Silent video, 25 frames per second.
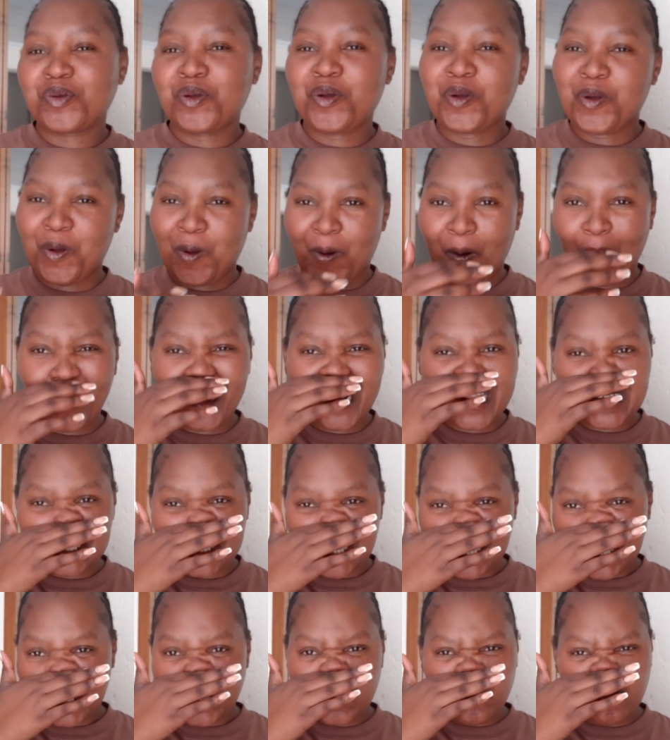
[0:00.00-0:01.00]
when I
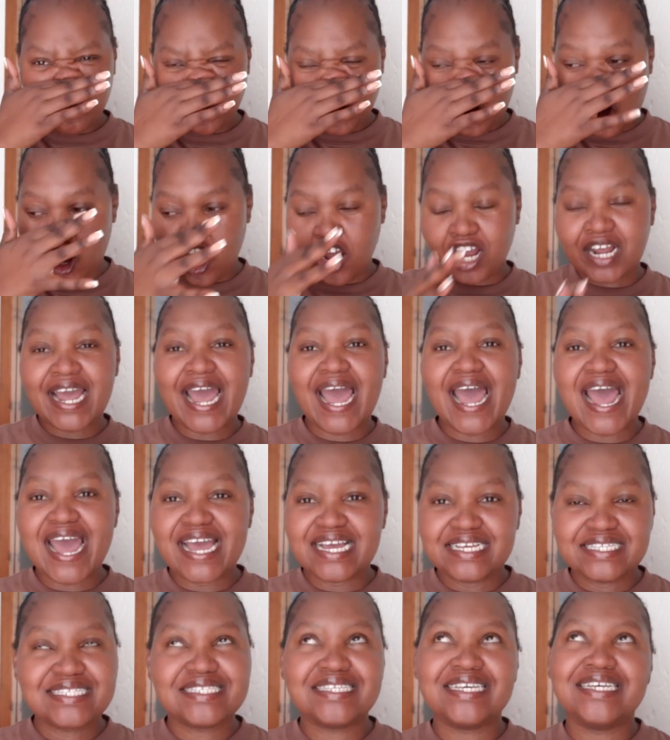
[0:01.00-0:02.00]
started the vlog,
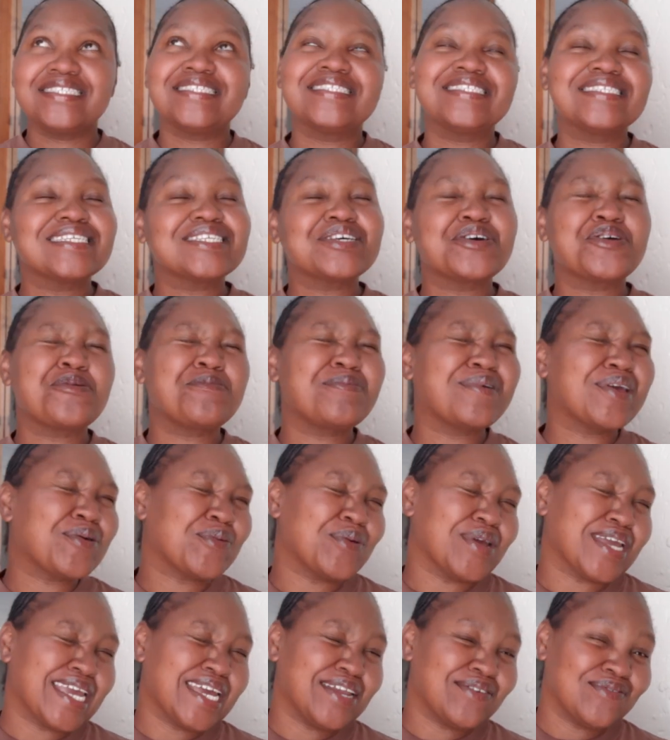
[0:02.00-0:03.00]
I said this is going to be a
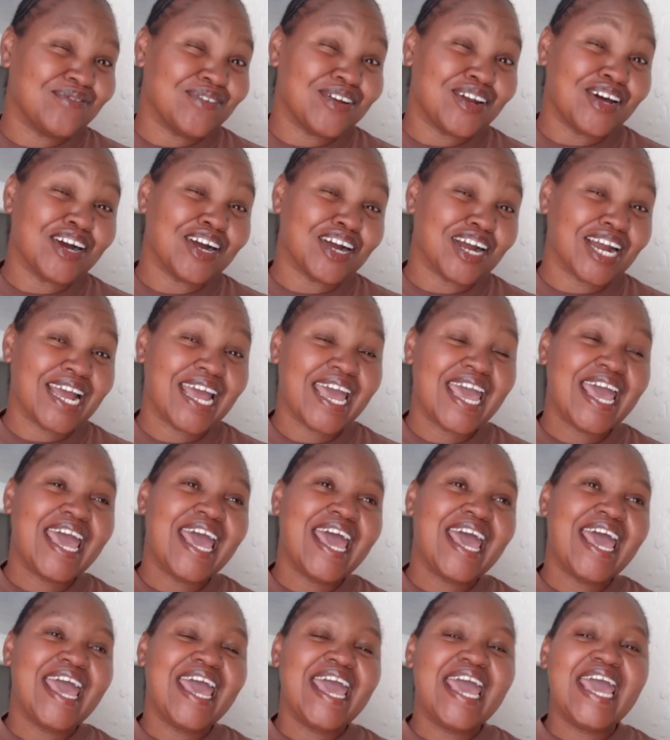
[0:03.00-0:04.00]
weekend vlog.
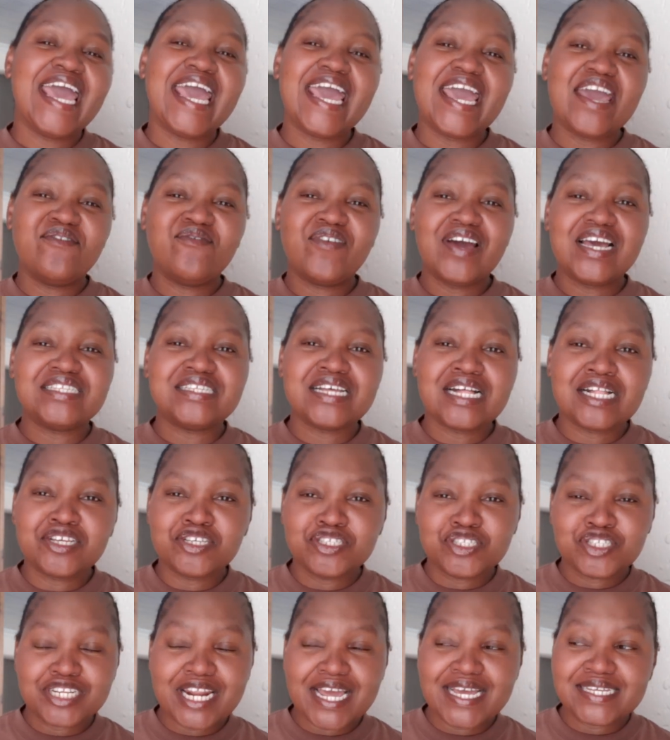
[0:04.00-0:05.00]
If I tell
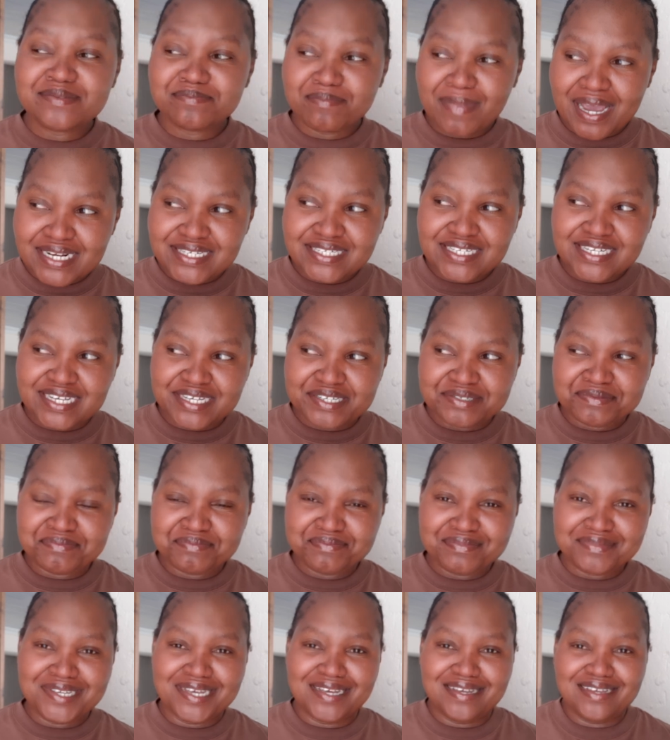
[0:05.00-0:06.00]
you today is Monday,
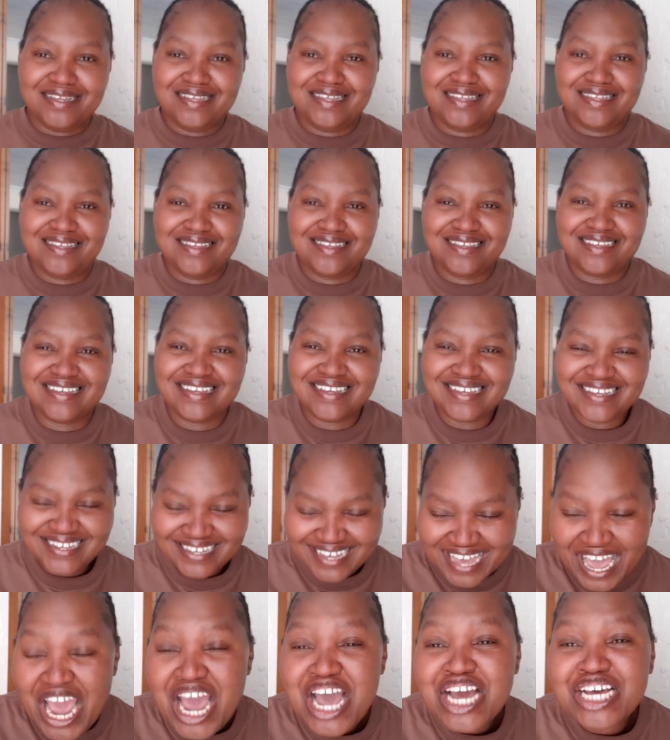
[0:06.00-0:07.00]

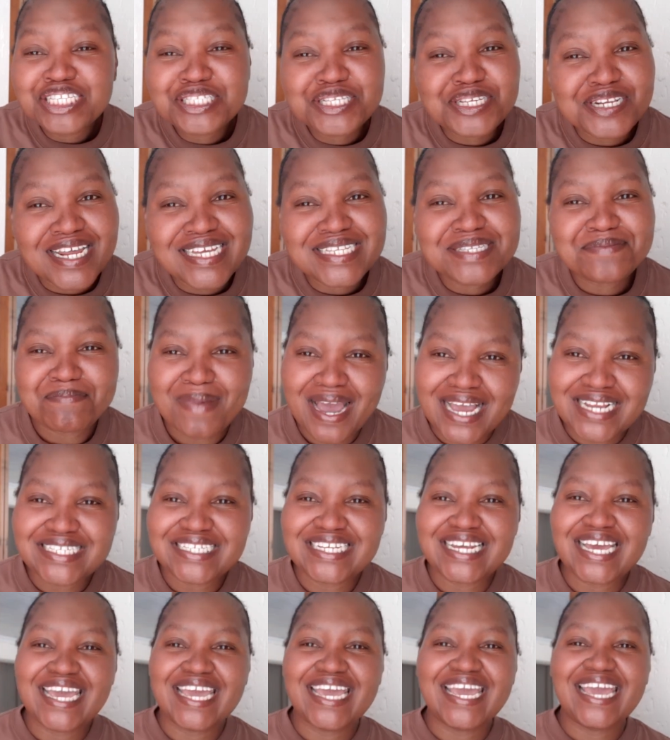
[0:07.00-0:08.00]
today is
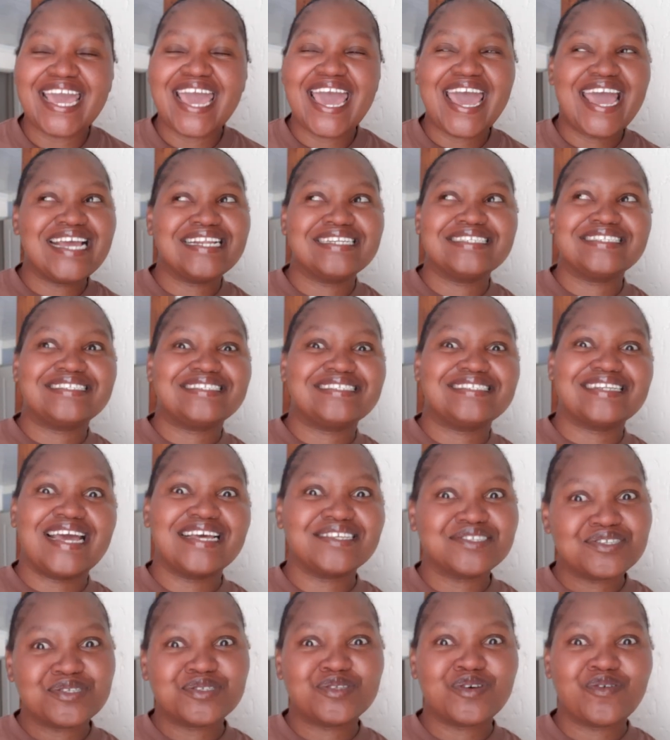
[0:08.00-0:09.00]
Monday, and
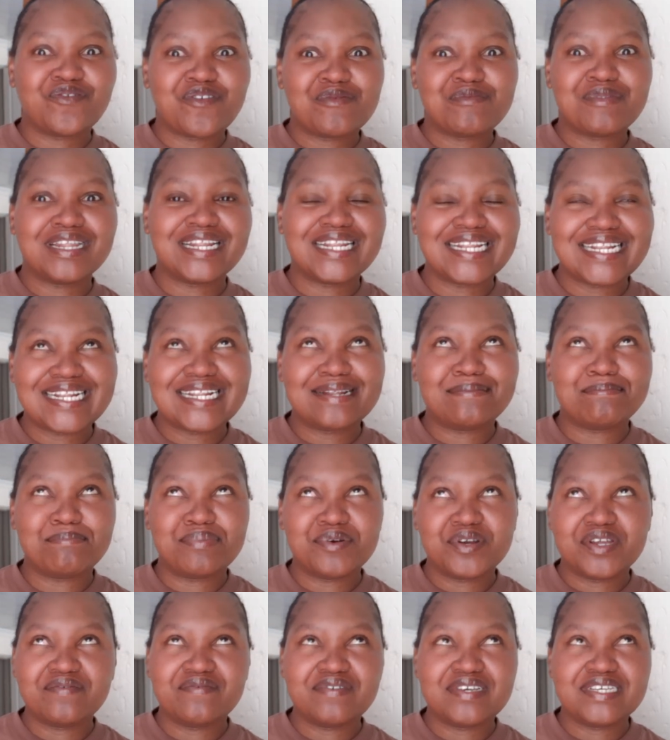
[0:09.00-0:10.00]
as you saw from the
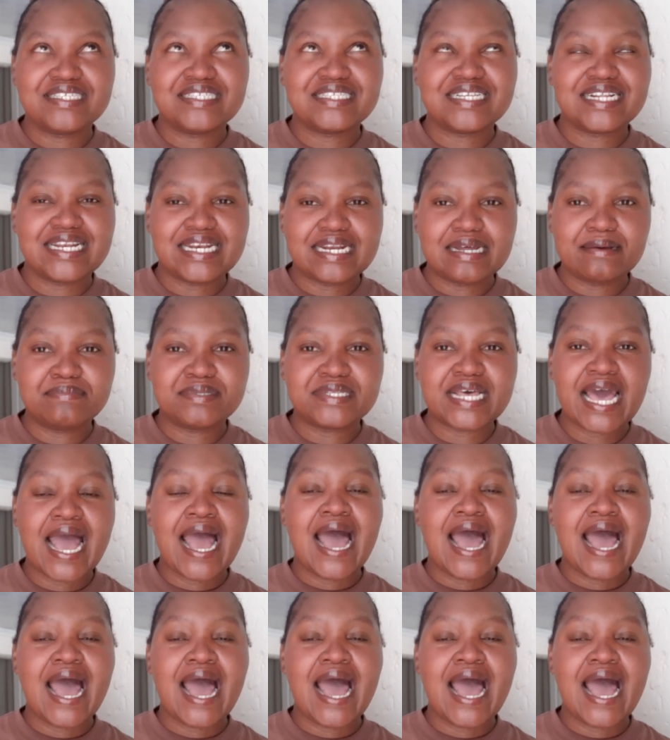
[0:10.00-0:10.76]
previous clips,